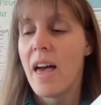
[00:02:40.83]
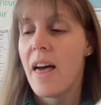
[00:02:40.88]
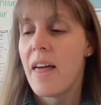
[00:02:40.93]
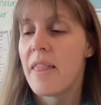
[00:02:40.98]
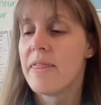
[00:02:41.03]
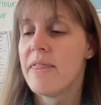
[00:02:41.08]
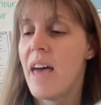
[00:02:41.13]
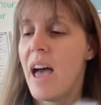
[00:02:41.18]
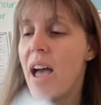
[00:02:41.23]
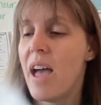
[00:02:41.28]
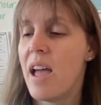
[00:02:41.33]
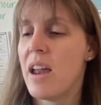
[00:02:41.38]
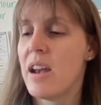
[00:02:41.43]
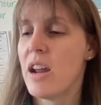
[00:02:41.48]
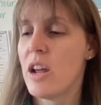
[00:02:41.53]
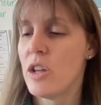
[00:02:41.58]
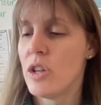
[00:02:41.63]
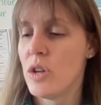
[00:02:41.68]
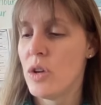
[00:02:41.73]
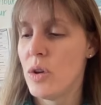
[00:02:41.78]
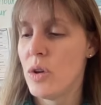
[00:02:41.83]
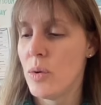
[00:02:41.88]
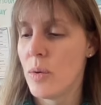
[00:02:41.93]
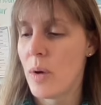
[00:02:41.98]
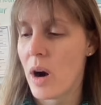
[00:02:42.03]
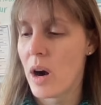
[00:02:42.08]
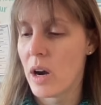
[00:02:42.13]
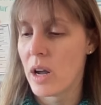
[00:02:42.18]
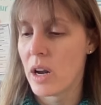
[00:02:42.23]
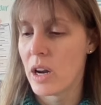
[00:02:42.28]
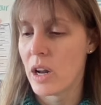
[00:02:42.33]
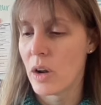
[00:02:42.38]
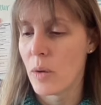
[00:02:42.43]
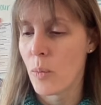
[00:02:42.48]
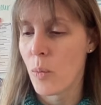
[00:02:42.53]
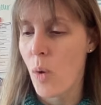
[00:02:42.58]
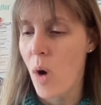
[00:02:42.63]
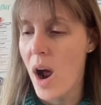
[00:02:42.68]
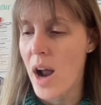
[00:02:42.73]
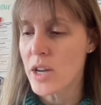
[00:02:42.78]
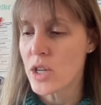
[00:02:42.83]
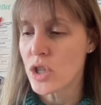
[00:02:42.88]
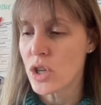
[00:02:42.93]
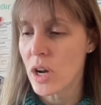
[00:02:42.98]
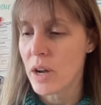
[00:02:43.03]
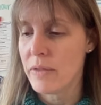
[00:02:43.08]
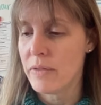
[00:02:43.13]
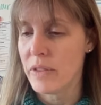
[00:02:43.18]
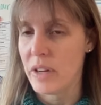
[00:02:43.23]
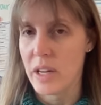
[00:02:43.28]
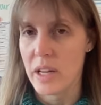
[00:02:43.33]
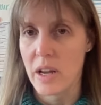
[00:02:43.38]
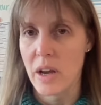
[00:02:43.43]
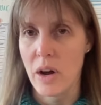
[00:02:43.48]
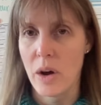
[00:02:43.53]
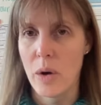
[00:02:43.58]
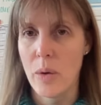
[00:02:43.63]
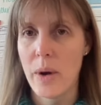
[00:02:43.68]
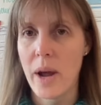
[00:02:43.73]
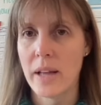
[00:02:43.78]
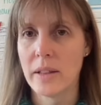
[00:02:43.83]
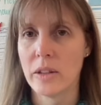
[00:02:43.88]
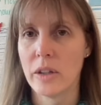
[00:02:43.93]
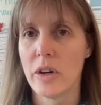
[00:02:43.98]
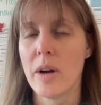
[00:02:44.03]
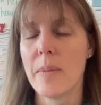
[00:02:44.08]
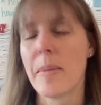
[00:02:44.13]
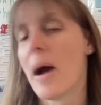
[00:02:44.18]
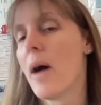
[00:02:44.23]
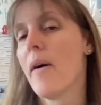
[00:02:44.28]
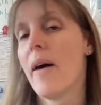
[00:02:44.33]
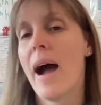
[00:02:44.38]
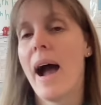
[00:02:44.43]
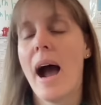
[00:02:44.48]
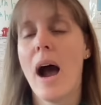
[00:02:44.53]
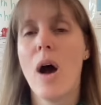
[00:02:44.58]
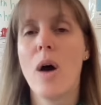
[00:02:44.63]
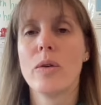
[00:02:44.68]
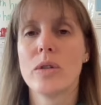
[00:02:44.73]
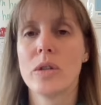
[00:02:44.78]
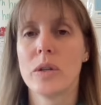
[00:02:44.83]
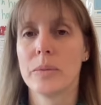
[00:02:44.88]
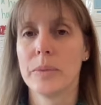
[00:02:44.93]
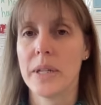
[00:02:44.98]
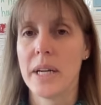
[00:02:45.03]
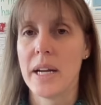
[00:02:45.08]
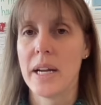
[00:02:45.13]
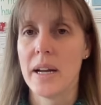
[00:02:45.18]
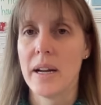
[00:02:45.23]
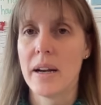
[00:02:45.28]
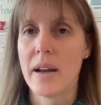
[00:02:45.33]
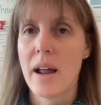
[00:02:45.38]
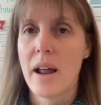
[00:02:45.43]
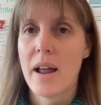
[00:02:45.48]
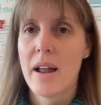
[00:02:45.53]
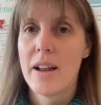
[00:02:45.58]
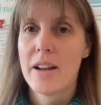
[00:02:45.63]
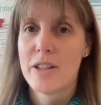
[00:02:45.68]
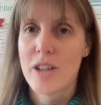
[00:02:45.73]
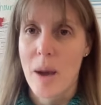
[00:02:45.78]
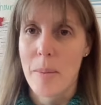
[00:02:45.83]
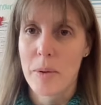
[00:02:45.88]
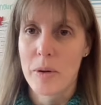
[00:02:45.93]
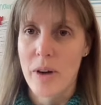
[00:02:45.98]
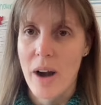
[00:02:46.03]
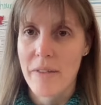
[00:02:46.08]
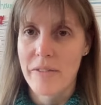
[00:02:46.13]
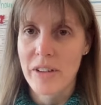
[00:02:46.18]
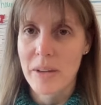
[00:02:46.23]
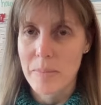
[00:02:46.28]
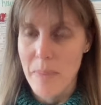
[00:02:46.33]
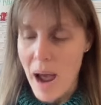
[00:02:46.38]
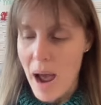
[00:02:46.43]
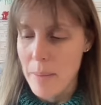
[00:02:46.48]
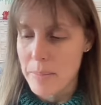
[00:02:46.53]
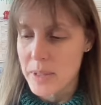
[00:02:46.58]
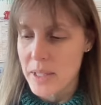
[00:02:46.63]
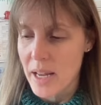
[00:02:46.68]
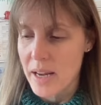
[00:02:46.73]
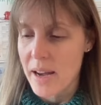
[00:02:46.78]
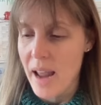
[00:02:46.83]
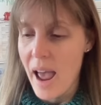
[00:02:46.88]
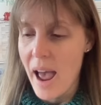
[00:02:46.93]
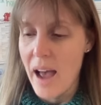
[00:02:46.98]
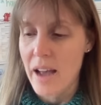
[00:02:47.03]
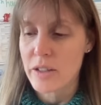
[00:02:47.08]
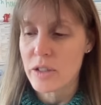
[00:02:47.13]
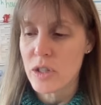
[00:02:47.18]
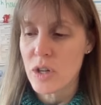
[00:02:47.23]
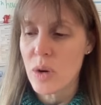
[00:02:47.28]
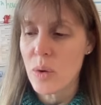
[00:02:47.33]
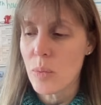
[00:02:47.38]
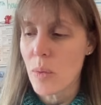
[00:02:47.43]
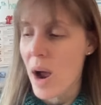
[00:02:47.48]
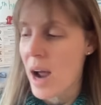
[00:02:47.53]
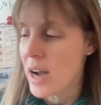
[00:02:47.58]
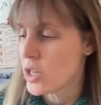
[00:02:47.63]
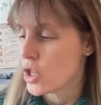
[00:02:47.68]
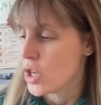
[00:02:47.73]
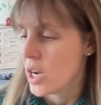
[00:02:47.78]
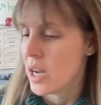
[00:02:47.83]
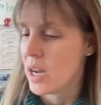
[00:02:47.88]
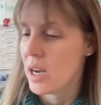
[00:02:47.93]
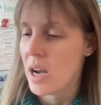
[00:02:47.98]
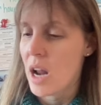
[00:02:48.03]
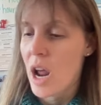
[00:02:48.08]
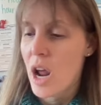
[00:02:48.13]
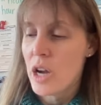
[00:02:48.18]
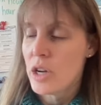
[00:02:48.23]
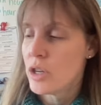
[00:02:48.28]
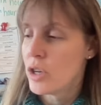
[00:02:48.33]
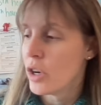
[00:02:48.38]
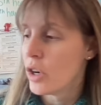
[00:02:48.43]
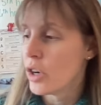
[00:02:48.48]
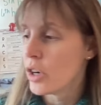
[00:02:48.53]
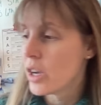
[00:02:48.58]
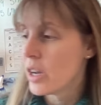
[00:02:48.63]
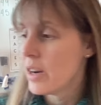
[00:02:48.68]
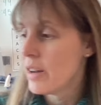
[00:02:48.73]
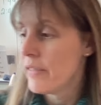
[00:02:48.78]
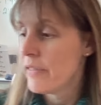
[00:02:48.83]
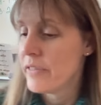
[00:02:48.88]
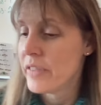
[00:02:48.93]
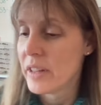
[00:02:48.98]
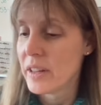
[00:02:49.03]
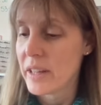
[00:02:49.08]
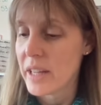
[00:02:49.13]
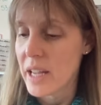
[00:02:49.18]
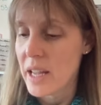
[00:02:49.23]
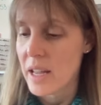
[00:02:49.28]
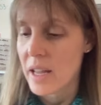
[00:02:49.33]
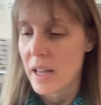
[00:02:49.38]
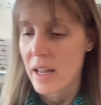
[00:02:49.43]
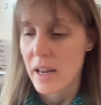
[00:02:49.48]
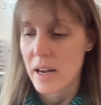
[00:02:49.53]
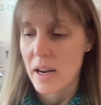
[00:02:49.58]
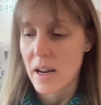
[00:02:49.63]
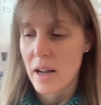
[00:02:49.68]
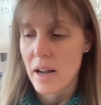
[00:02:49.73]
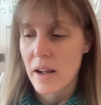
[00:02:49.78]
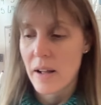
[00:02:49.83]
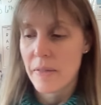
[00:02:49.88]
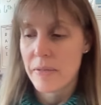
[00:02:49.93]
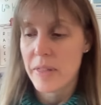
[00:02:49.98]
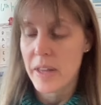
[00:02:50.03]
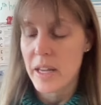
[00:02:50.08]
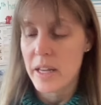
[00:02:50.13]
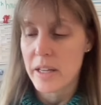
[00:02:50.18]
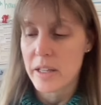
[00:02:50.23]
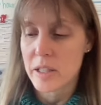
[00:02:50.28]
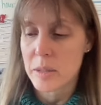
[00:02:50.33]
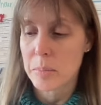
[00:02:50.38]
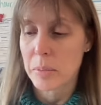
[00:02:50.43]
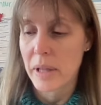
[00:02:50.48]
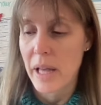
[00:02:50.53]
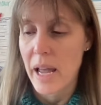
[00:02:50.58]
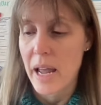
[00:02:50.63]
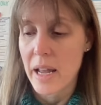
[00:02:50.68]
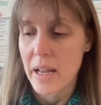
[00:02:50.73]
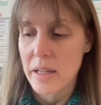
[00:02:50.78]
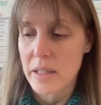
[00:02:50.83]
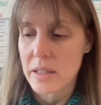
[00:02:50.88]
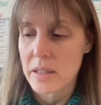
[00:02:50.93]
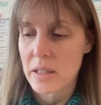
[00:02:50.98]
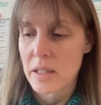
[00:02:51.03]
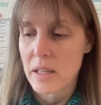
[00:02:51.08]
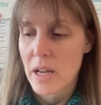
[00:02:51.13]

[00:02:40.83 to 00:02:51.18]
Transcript: then you are going to watch a video and learn about how to read topographic maps. And as you watch it, you're going to fill in these blanks